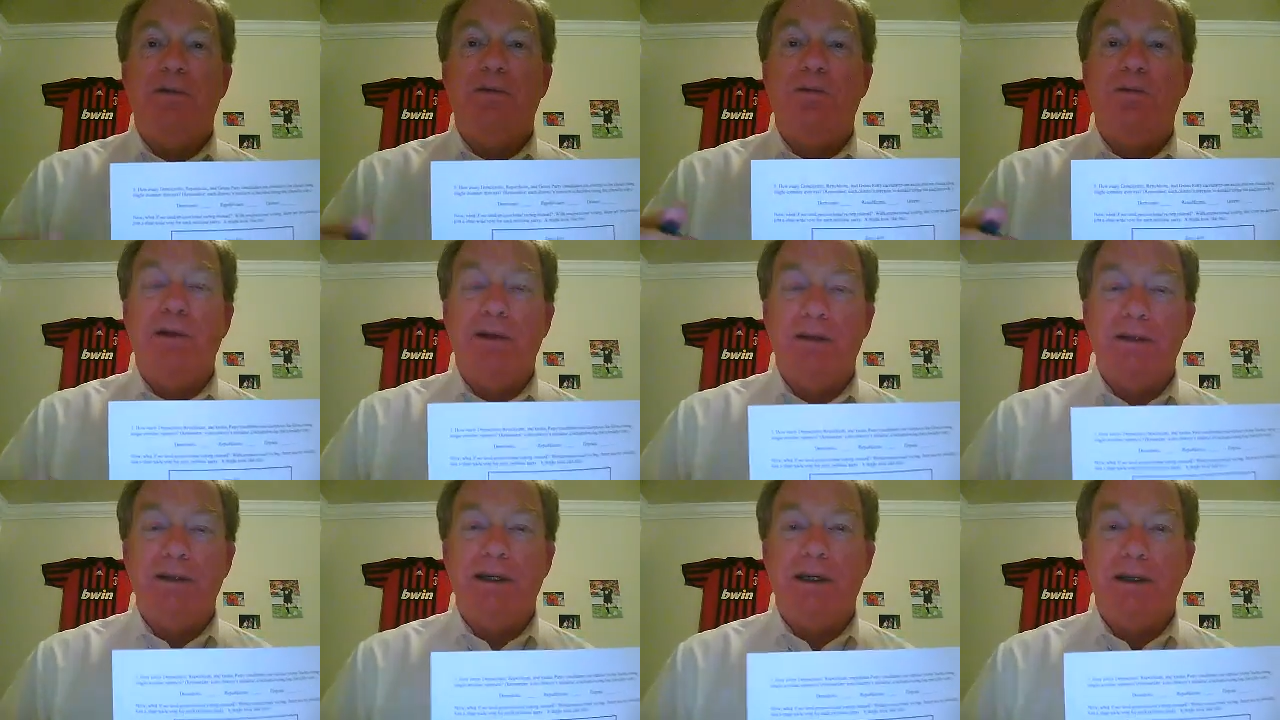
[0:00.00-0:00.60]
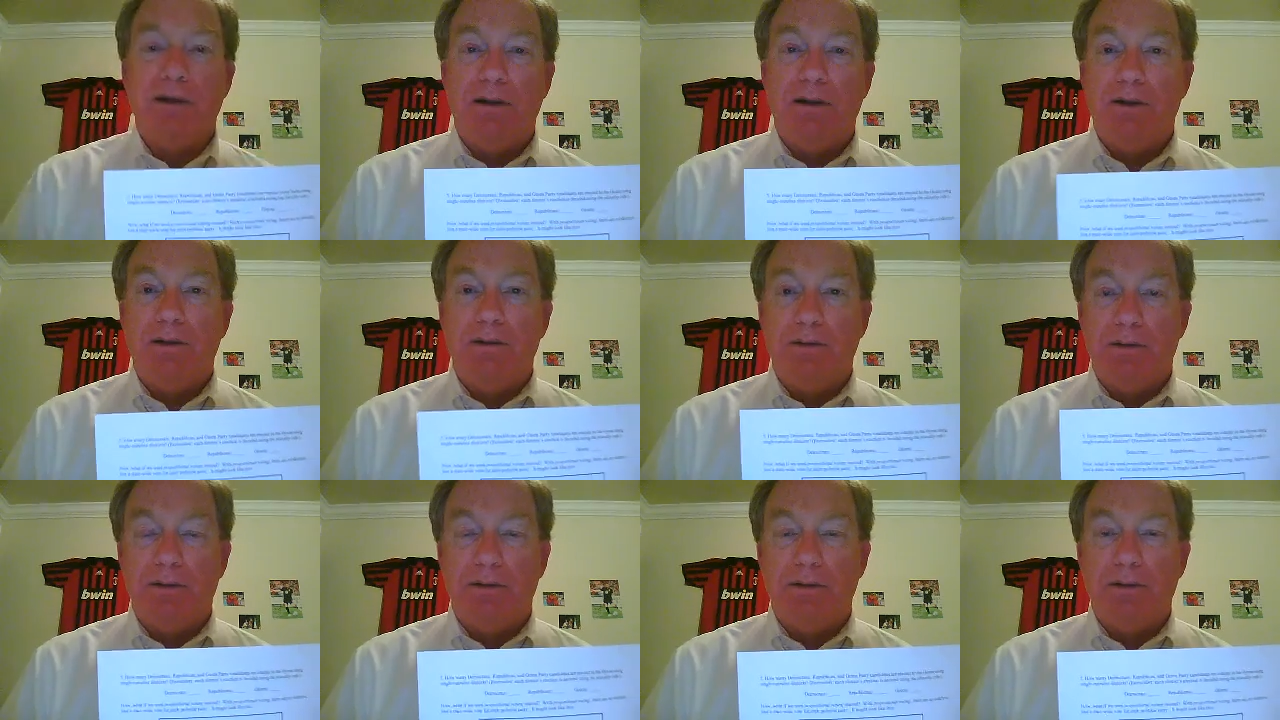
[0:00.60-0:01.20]
the
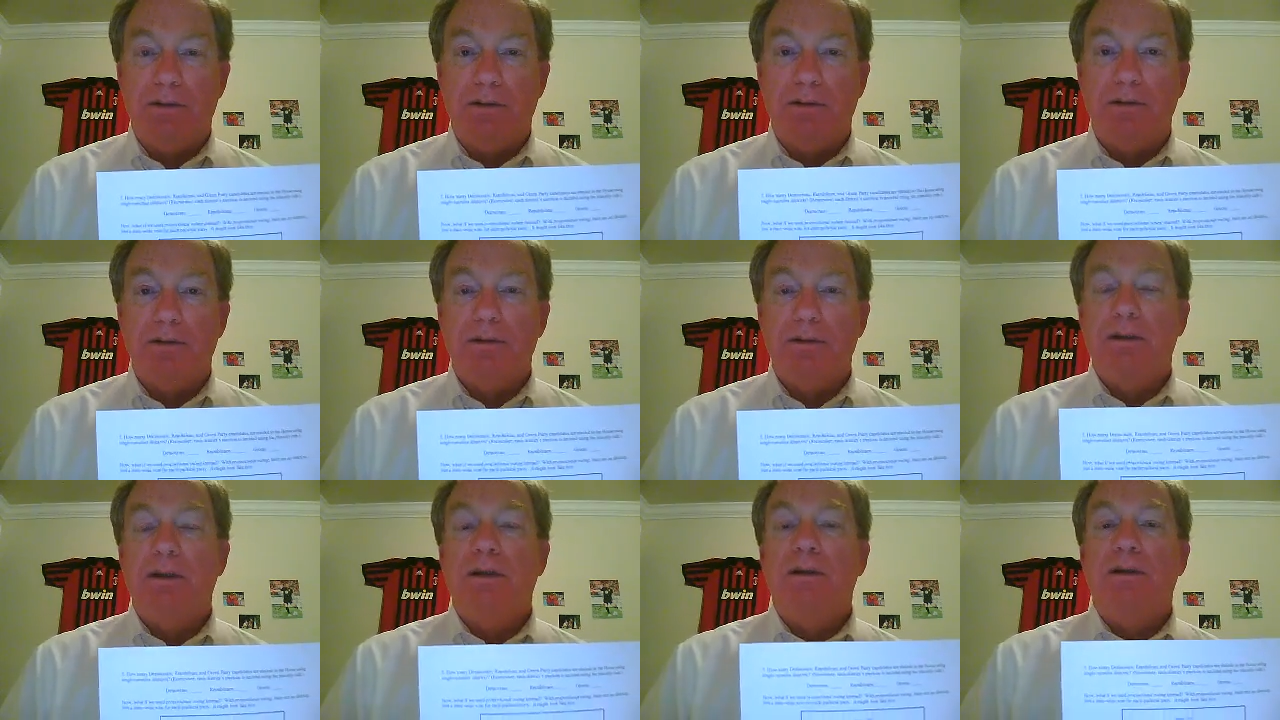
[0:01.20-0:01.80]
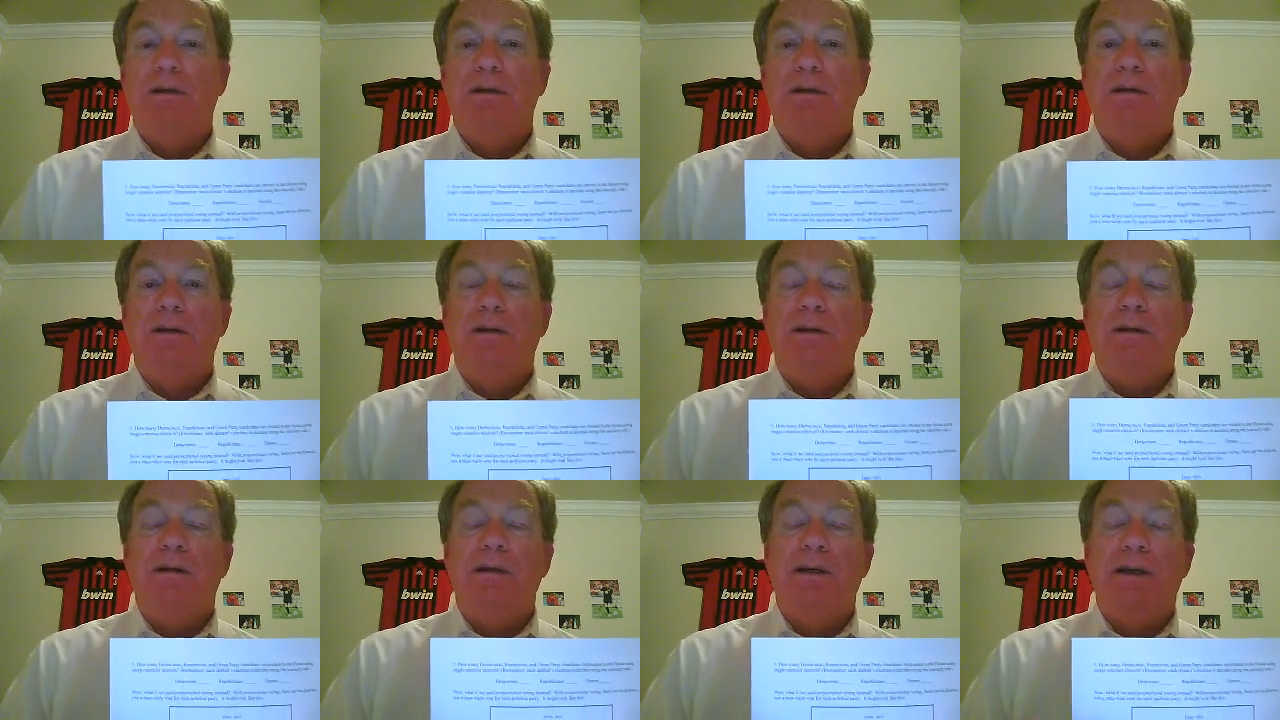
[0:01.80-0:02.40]
winner-take-all rule
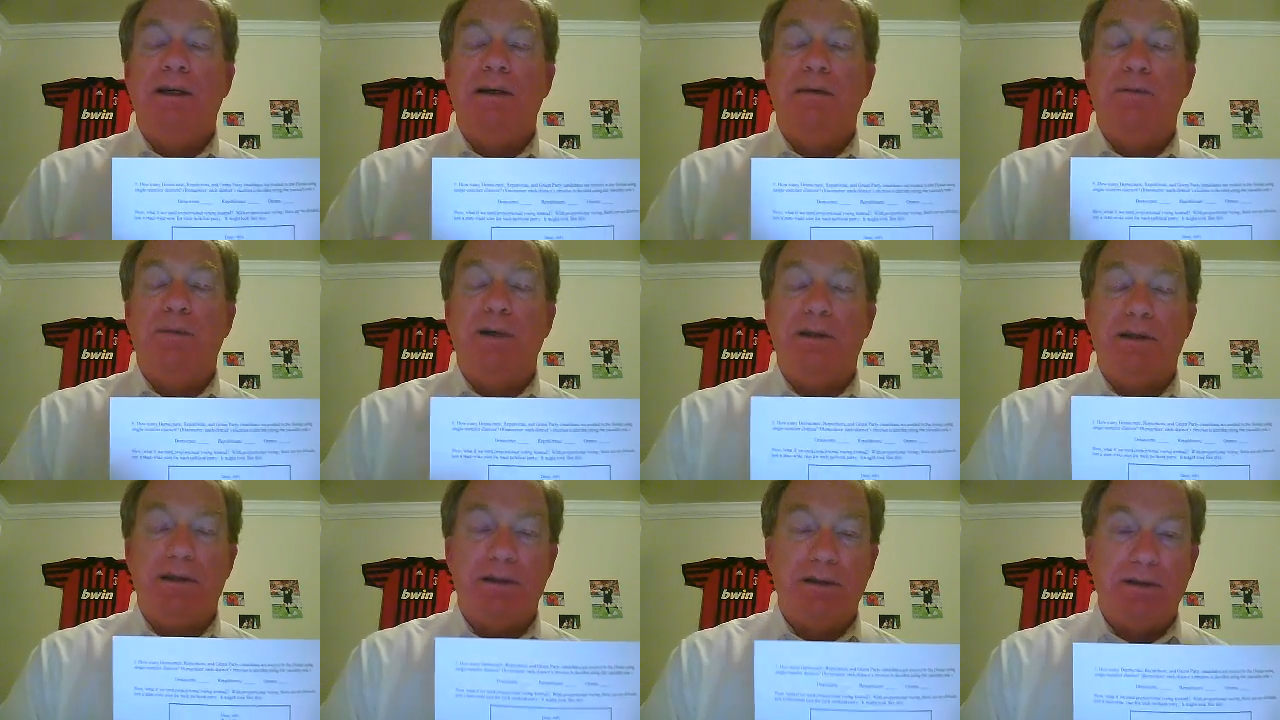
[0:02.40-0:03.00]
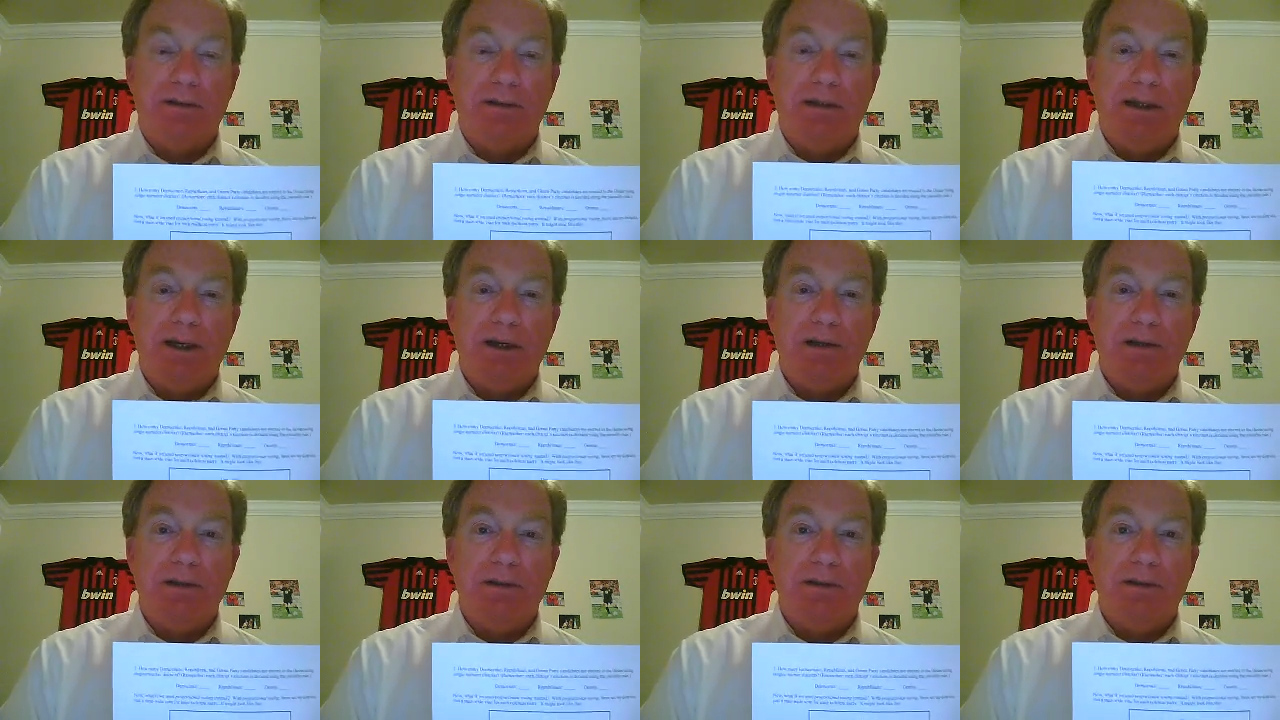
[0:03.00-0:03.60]
in presidential
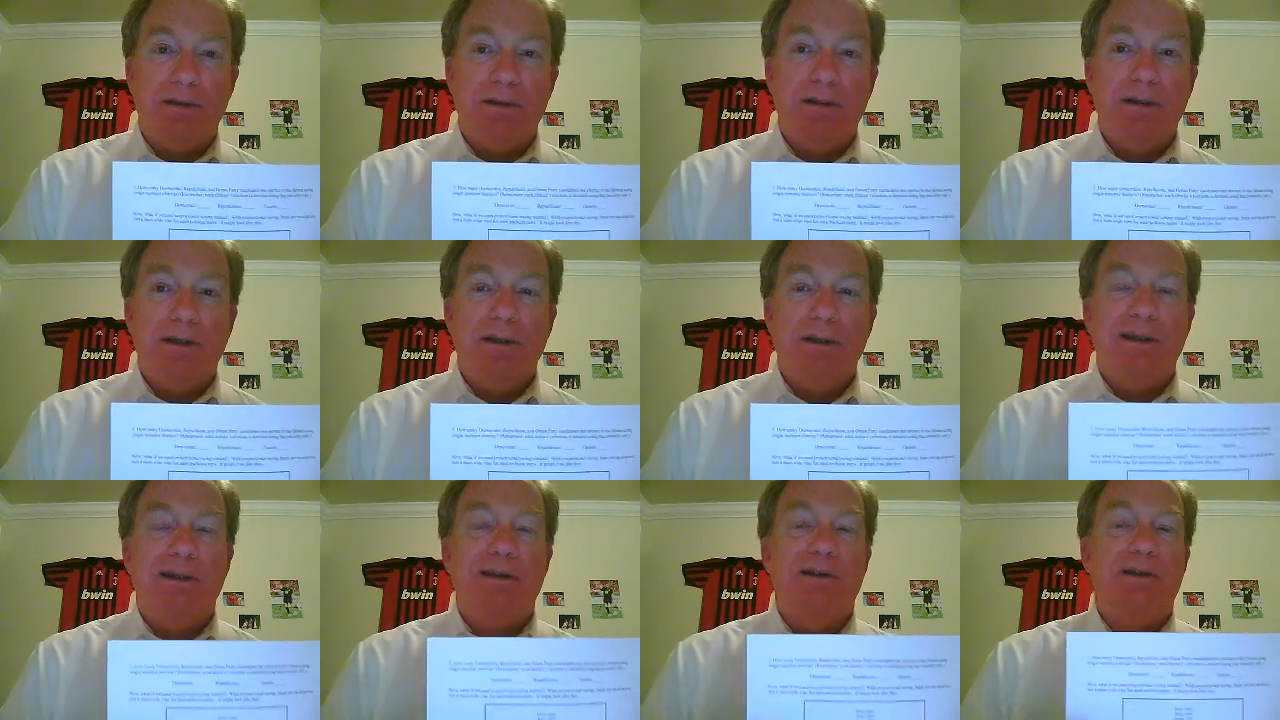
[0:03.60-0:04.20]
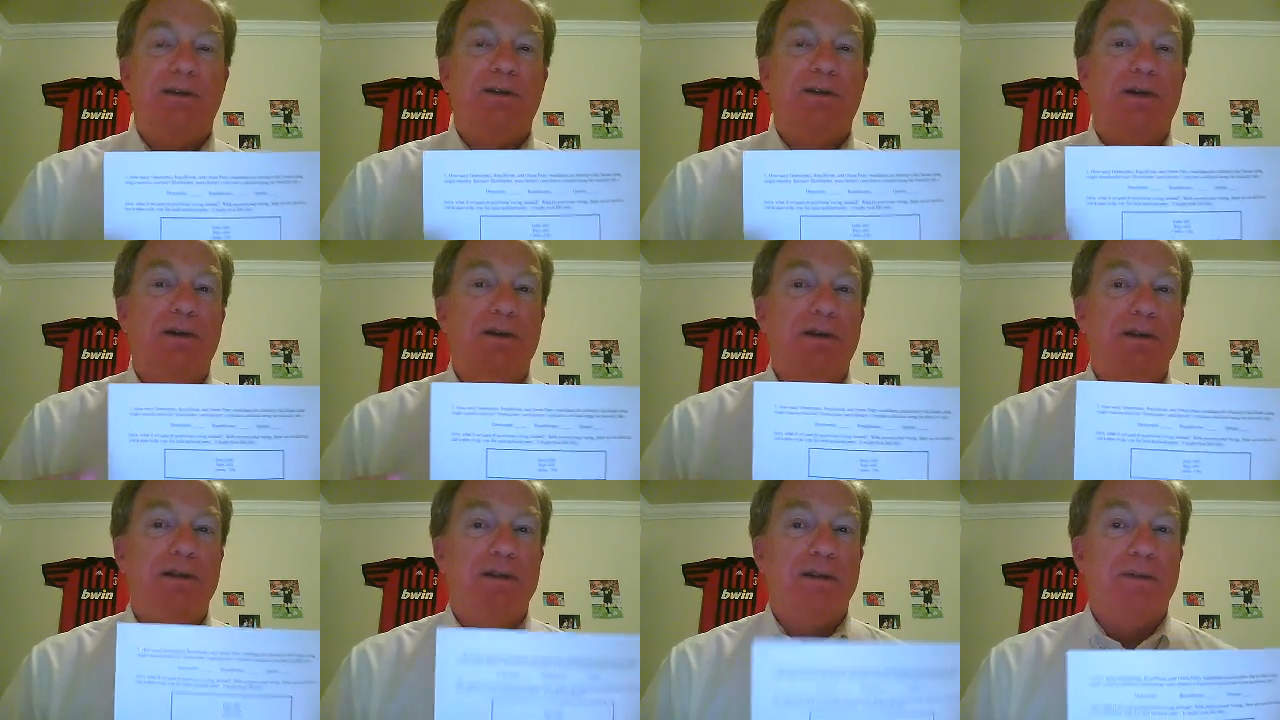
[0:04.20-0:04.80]
elections? It
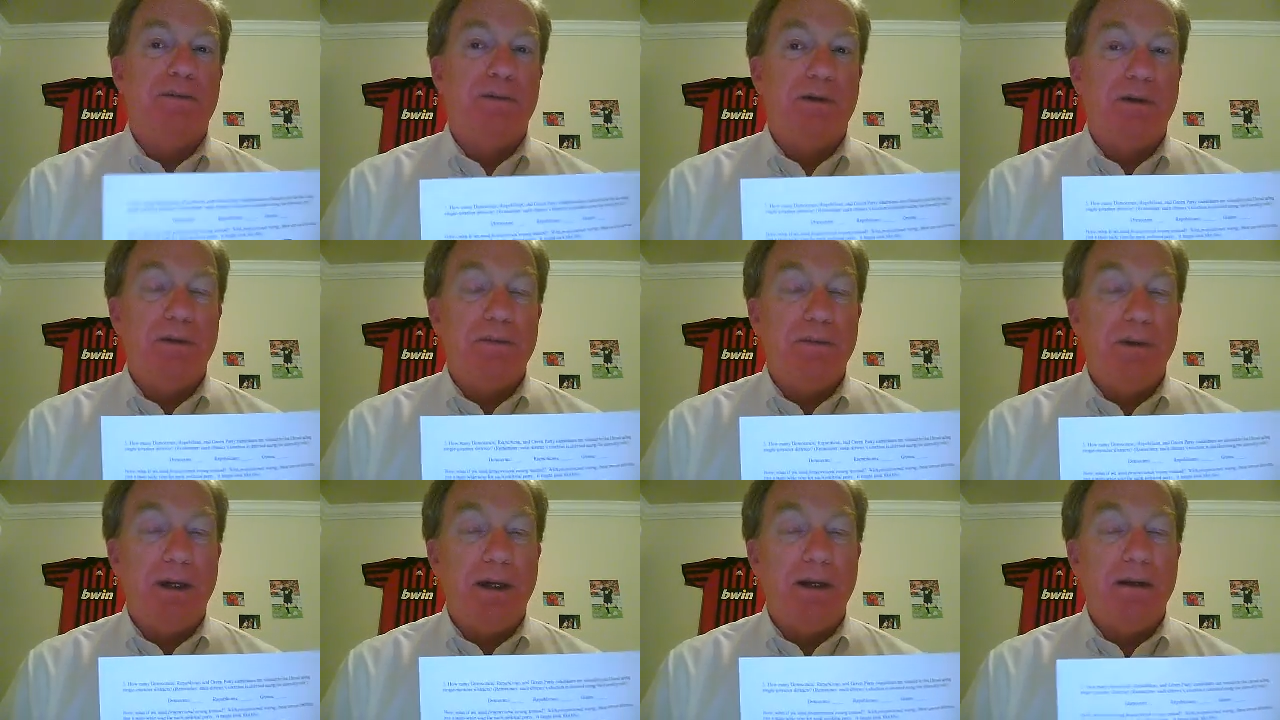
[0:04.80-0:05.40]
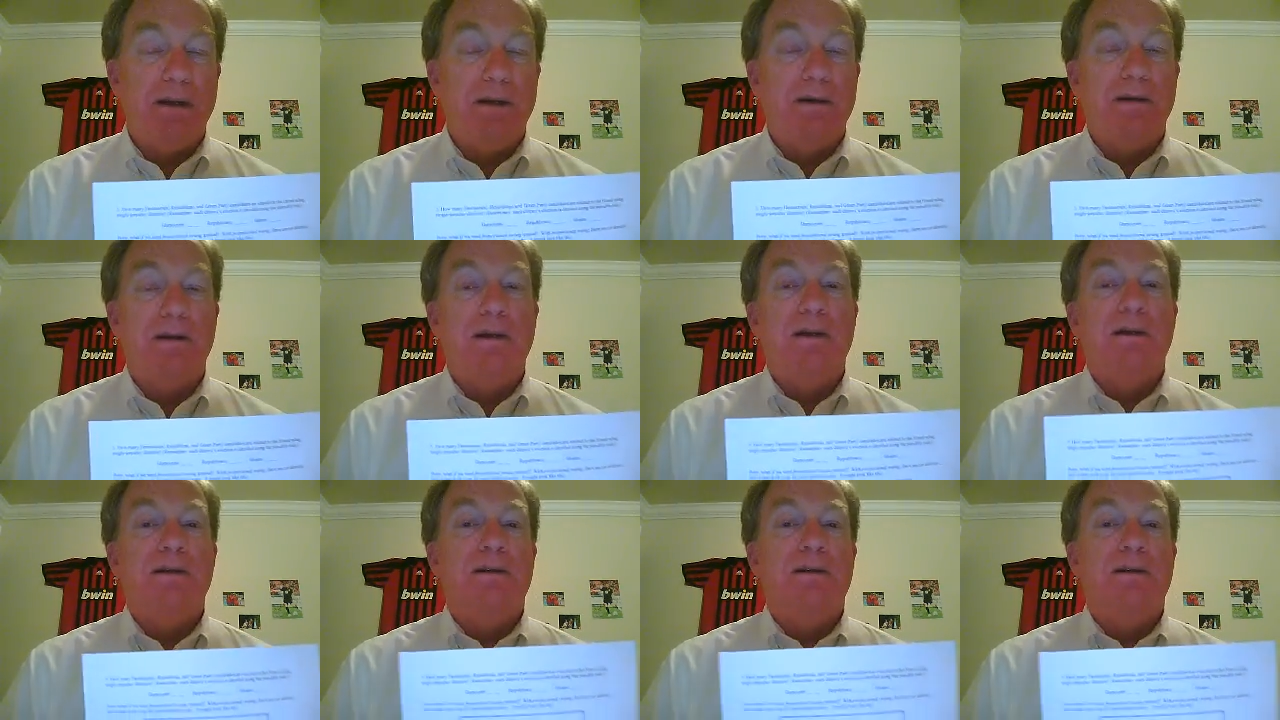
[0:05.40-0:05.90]
discourages them from competing,